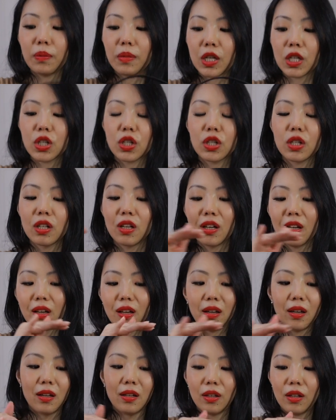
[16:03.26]
much
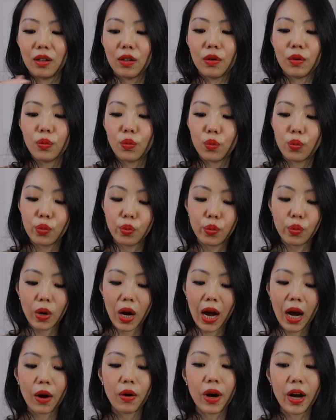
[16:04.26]

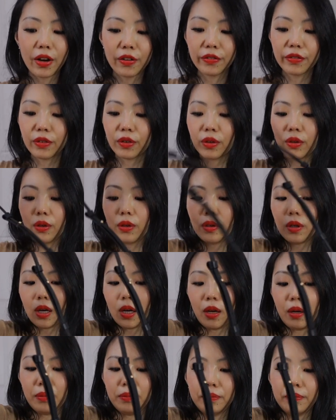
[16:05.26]
however
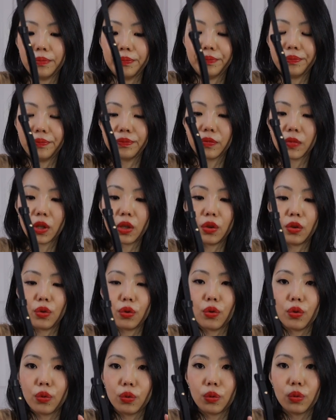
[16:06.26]
um,
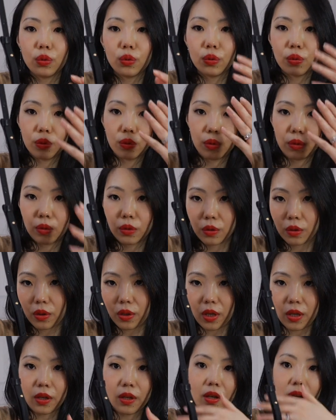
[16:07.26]
you
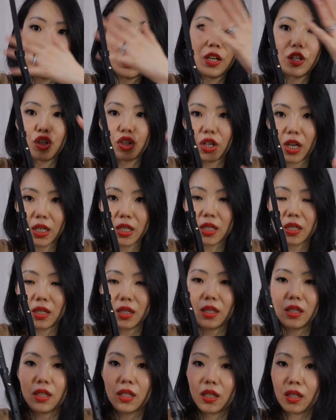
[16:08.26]

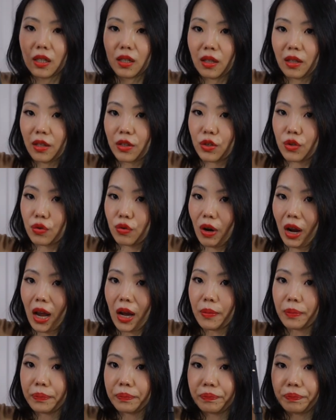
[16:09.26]
adjusted the
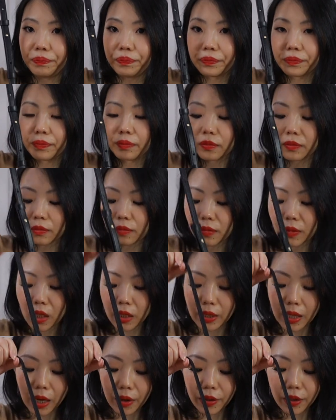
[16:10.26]
strap.
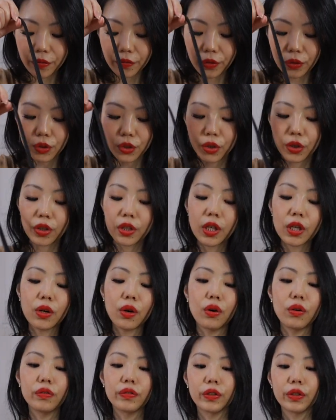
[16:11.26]
Now, if you turn it
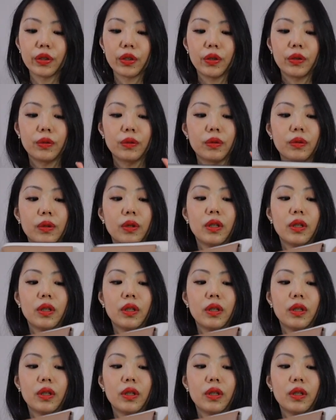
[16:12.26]
over though,